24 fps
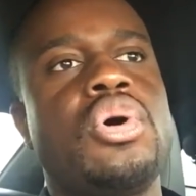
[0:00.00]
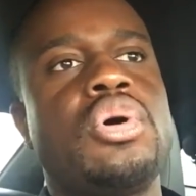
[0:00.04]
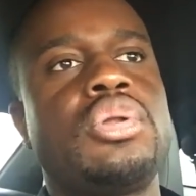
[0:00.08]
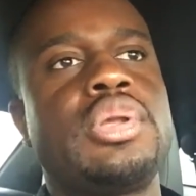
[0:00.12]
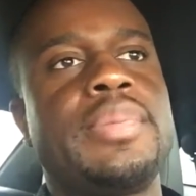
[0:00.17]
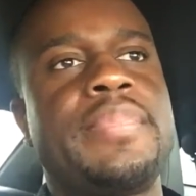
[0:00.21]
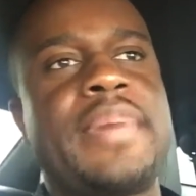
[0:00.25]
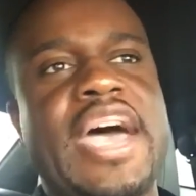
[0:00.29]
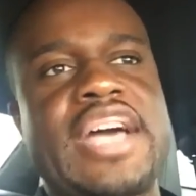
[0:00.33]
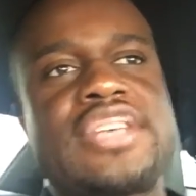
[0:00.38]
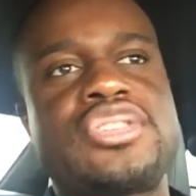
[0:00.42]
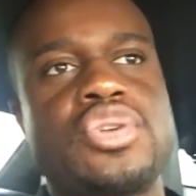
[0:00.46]
the
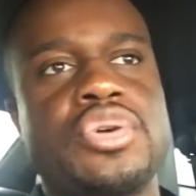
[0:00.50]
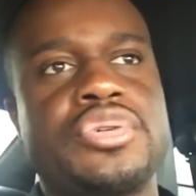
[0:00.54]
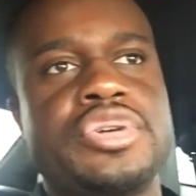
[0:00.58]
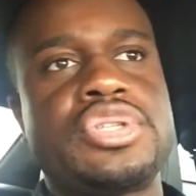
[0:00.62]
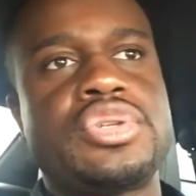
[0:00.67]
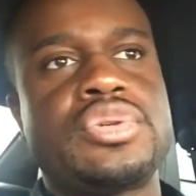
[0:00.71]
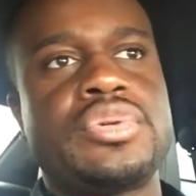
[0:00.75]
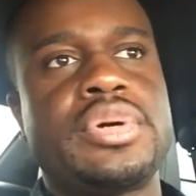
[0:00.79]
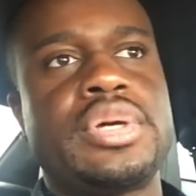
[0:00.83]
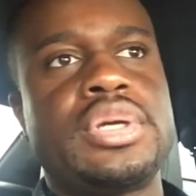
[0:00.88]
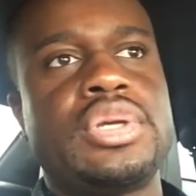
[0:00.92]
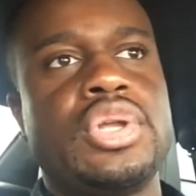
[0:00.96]
backstory
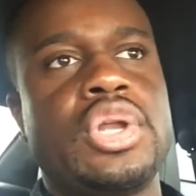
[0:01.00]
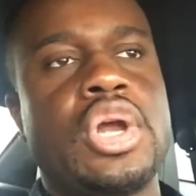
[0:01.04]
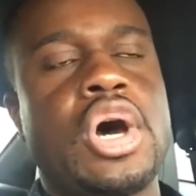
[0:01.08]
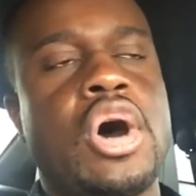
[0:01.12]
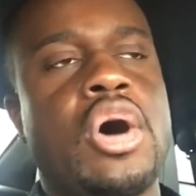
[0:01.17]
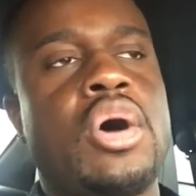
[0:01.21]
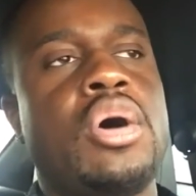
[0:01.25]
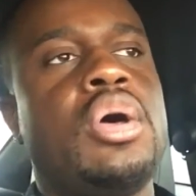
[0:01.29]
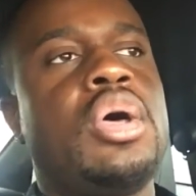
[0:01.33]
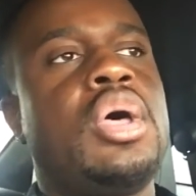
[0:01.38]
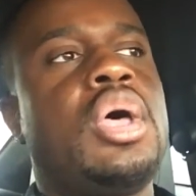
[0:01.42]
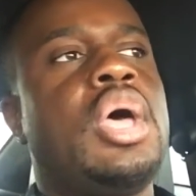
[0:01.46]
to it, you
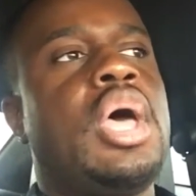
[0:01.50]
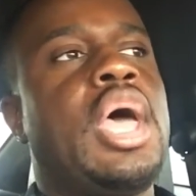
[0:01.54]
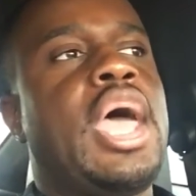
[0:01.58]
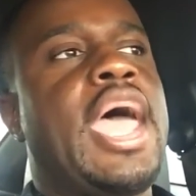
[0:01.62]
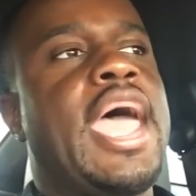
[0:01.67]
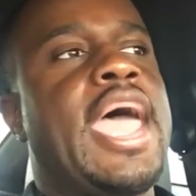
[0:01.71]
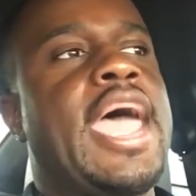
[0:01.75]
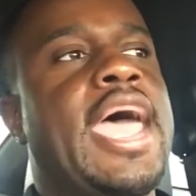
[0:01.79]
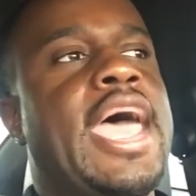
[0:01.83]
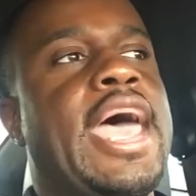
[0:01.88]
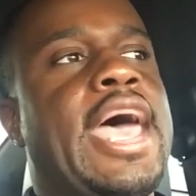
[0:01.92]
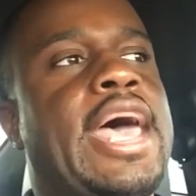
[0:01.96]
know?
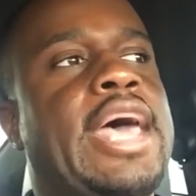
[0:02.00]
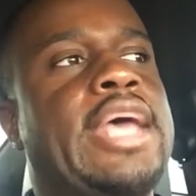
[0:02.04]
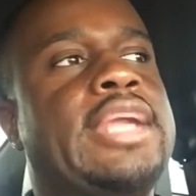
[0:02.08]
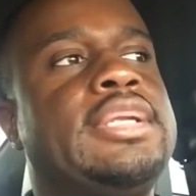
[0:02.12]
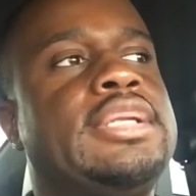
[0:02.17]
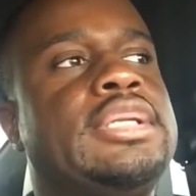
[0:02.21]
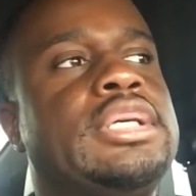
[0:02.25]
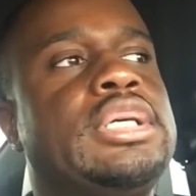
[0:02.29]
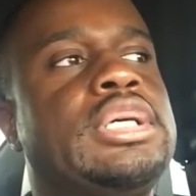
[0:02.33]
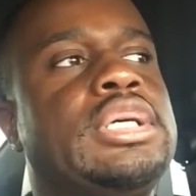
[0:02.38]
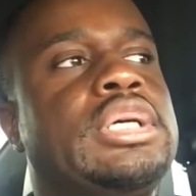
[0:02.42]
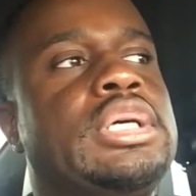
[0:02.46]
And
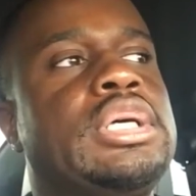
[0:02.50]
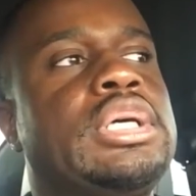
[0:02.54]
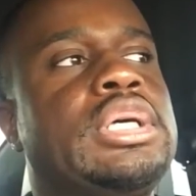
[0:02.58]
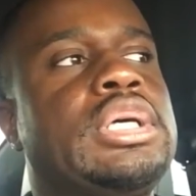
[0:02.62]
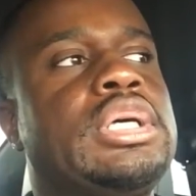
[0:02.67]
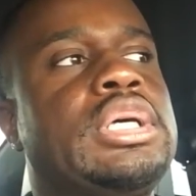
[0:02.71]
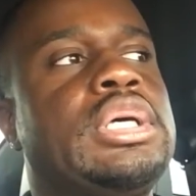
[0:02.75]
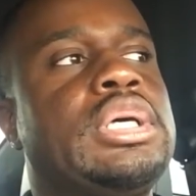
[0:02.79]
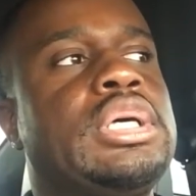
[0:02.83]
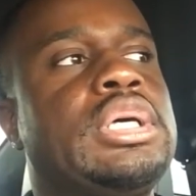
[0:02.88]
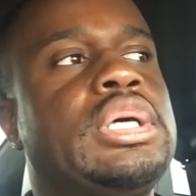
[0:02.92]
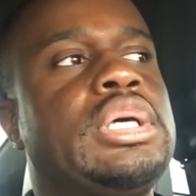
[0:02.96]

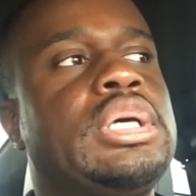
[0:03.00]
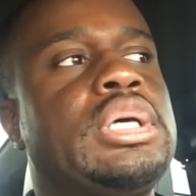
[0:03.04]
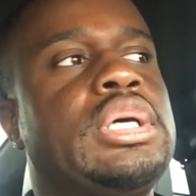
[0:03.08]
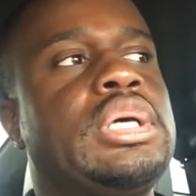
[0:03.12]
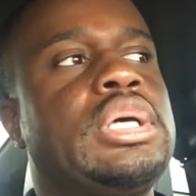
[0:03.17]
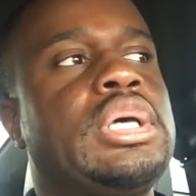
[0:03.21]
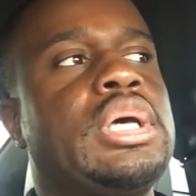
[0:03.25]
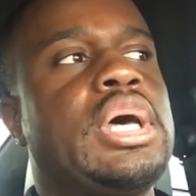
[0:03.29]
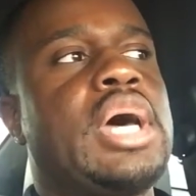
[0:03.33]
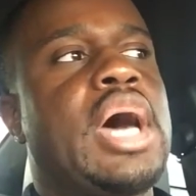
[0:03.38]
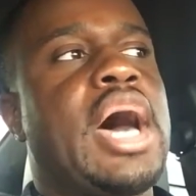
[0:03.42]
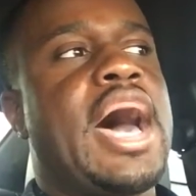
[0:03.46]

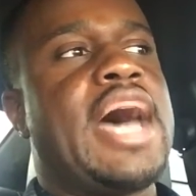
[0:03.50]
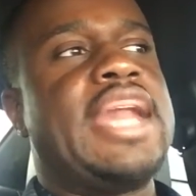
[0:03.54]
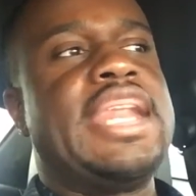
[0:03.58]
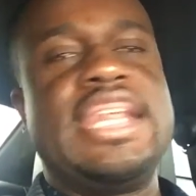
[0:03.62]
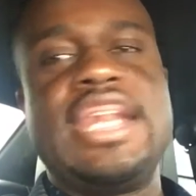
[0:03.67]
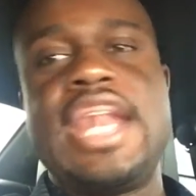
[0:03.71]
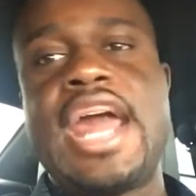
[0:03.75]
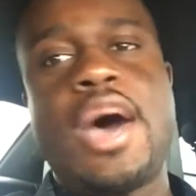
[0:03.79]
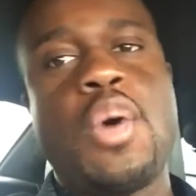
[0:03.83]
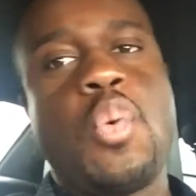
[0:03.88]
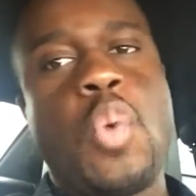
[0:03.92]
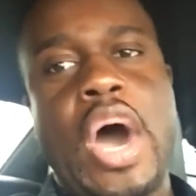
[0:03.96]
I
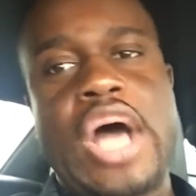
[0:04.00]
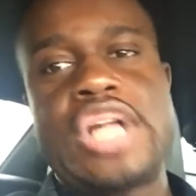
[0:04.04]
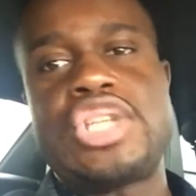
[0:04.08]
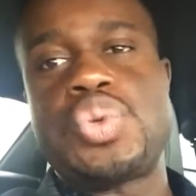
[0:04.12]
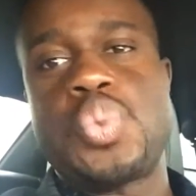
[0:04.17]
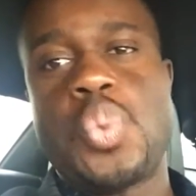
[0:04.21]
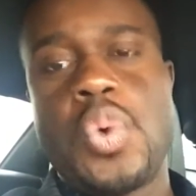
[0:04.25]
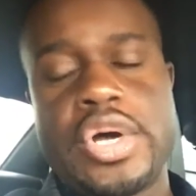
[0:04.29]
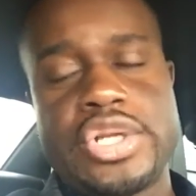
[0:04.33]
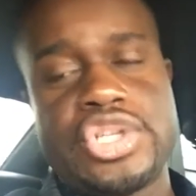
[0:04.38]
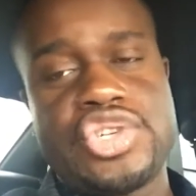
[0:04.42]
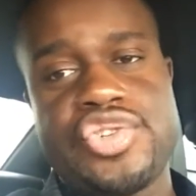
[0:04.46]
did not watch
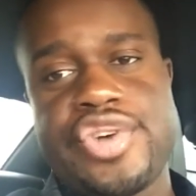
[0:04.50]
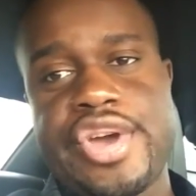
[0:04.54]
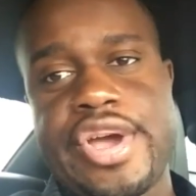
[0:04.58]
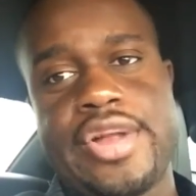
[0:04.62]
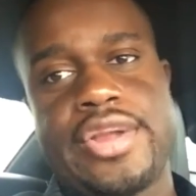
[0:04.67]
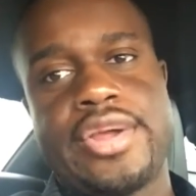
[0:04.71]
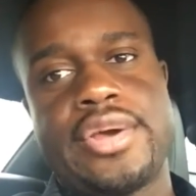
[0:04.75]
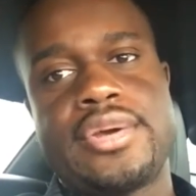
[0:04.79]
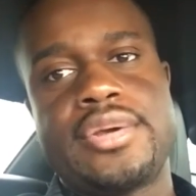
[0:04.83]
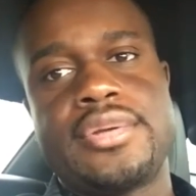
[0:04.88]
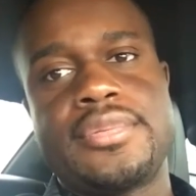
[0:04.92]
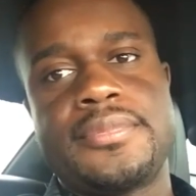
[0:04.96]
one
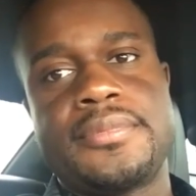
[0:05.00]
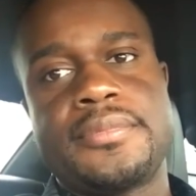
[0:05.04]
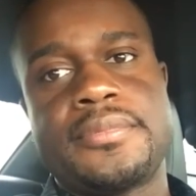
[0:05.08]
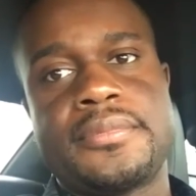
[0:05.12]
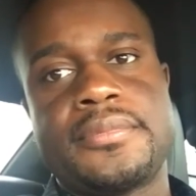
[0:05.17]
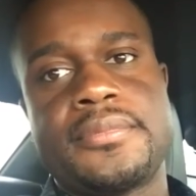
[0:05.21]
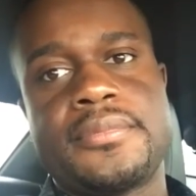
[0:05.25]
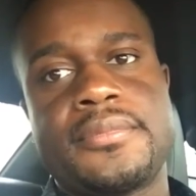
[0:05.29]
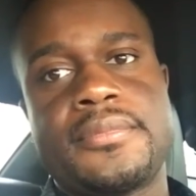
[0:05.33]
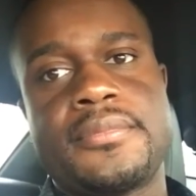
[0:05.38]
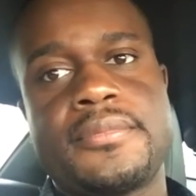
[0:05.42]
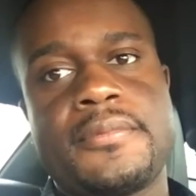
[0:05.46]
trailer.
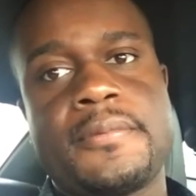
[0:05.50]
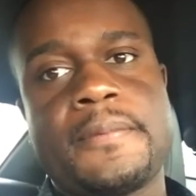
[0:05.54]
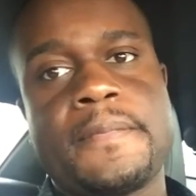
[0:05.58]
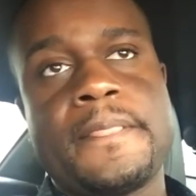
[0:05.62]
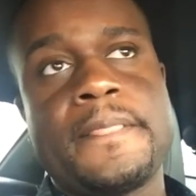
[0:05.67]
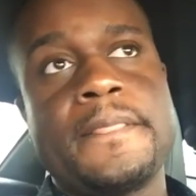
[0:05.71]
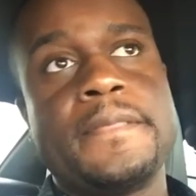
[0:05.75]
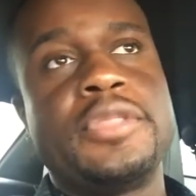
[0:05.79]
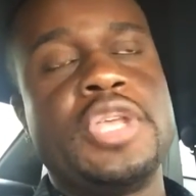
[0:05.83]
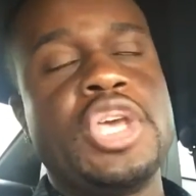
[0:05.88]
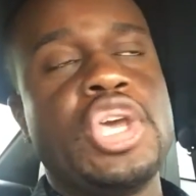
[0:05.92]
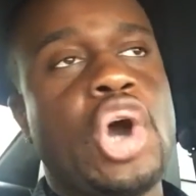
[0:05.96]

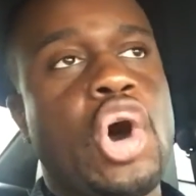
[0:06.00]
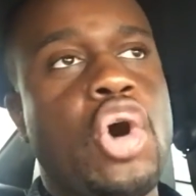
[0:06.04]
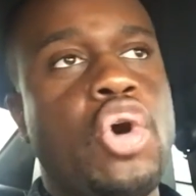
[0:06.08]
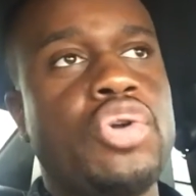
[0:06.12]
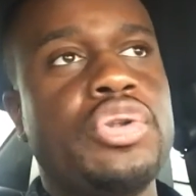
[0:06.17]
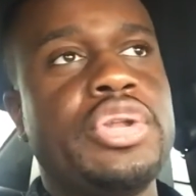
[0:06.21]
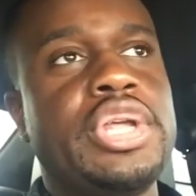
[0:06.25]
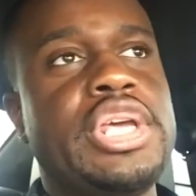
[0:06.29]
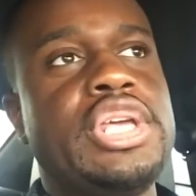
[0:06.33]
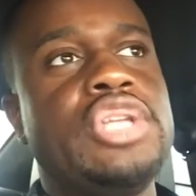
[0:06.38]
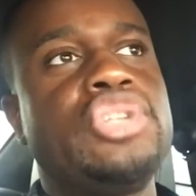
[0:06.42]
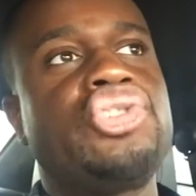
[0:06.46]
The
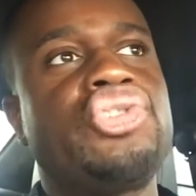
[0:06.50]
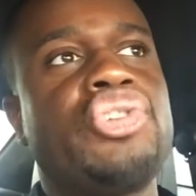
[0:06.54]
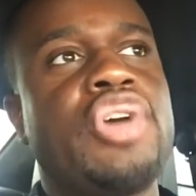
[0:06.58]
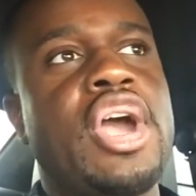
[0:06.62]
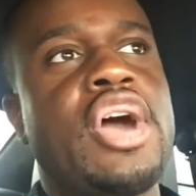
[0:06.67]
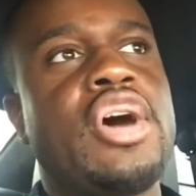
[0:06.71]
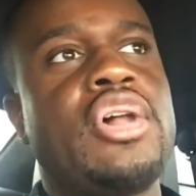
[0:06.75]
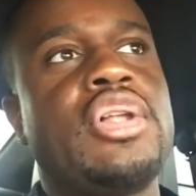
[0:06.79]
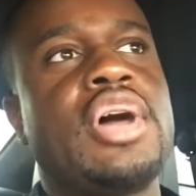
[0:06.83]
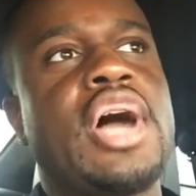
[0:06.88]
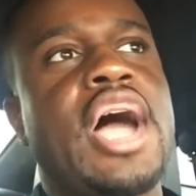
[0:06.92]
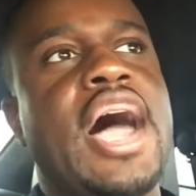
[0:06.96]
only
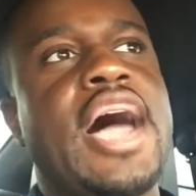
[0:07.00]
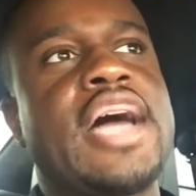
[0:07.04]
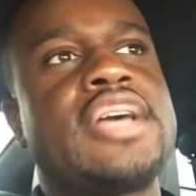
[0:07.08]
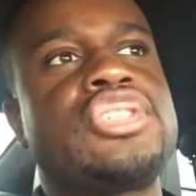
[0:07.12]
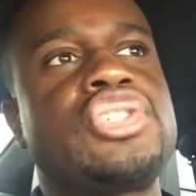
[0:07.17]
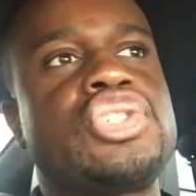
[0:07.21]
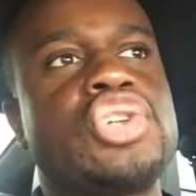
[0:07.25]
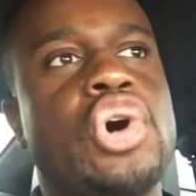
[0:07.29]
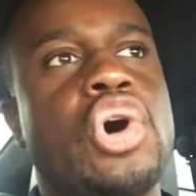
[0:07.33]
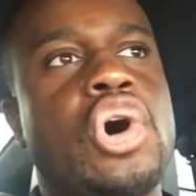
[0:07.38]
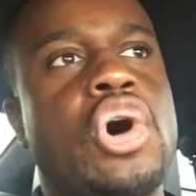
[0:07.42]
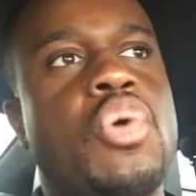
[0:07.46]
trailer I
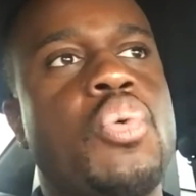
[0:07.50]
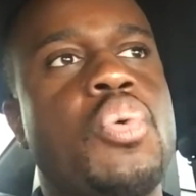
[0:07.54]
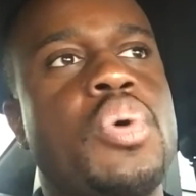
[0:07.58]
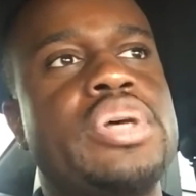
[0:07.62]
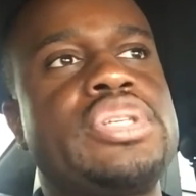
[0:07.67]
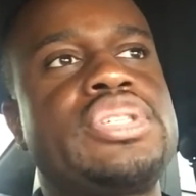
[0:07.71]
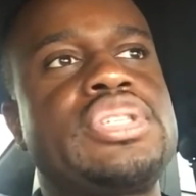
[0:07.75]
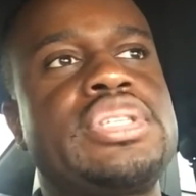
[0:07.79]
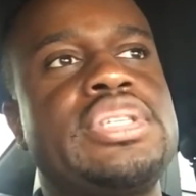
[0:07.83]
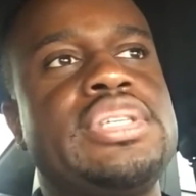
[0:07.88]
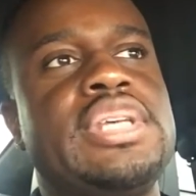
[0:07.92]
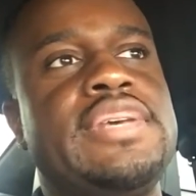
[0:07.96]
saw
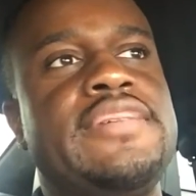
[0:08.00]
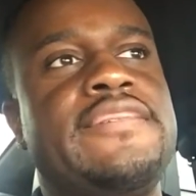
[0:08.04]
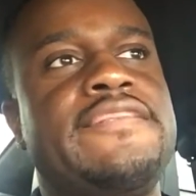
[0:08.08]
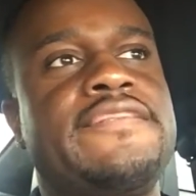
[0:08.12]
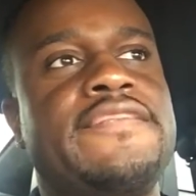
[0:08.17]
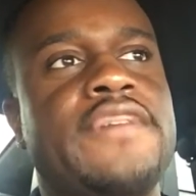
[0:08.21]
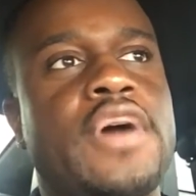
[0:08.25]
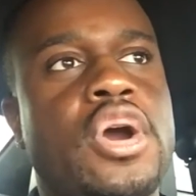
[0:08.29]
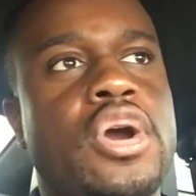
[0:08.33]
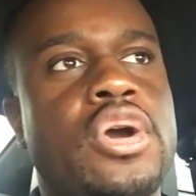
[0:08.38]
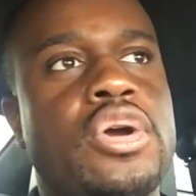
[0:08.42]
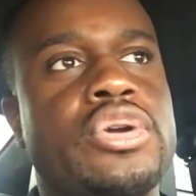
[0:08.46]
was the
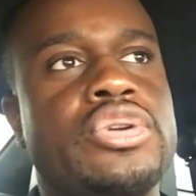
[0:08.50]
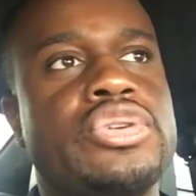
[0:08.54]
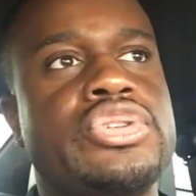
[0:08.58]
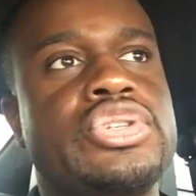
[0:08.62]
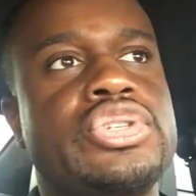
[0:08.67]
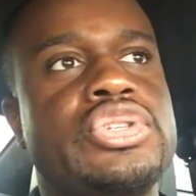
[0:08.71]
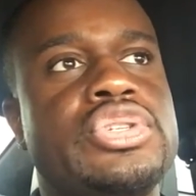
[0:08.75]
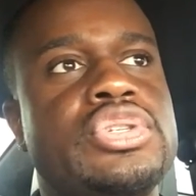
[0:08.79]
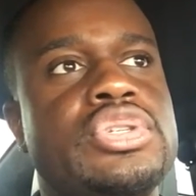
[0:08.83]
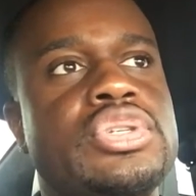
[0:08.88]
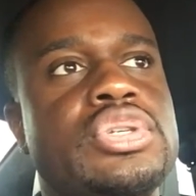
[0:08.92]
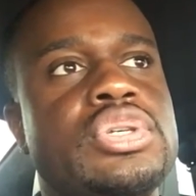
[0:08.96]

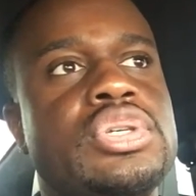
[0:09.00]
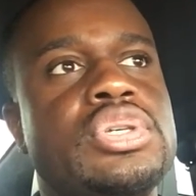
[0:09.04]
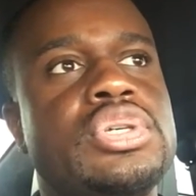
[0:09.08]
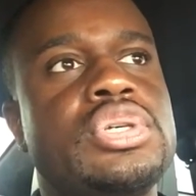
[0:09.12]
first